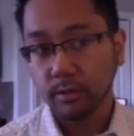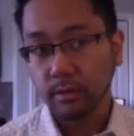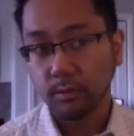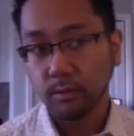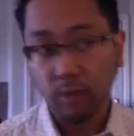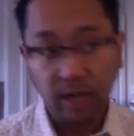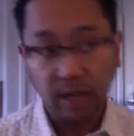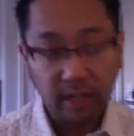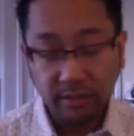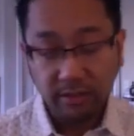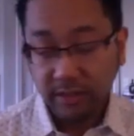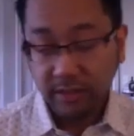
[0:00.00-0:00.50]

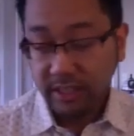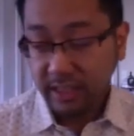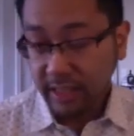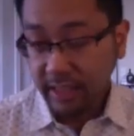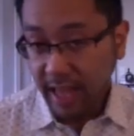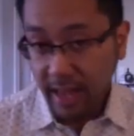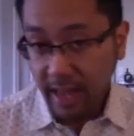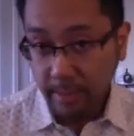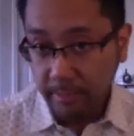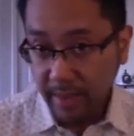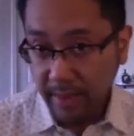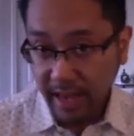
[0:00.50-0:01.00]
whatever
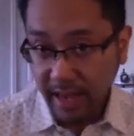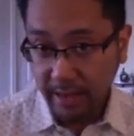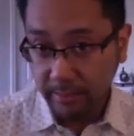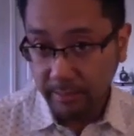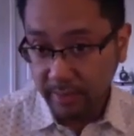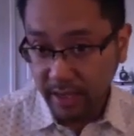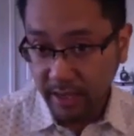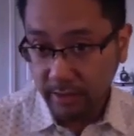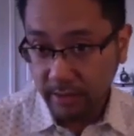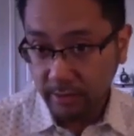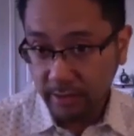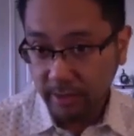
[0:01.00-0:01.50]
that may
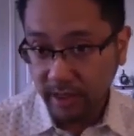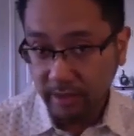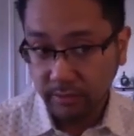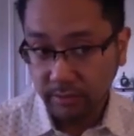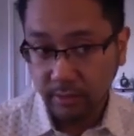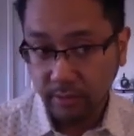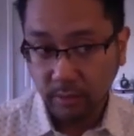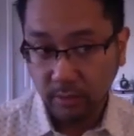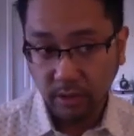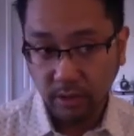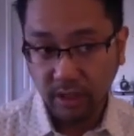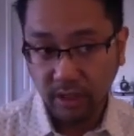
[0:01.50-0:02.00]
be,
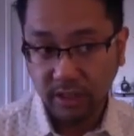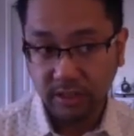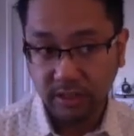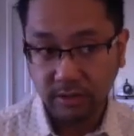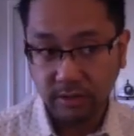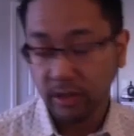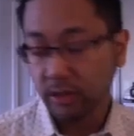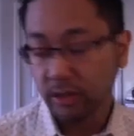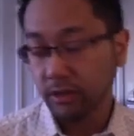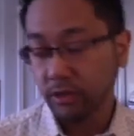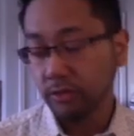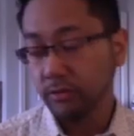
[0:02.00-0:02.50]
whatever works in
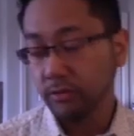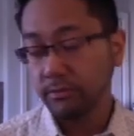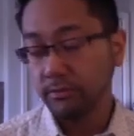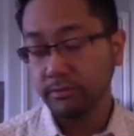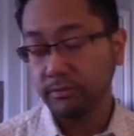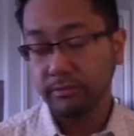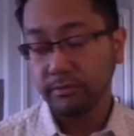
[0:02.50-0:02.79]
their own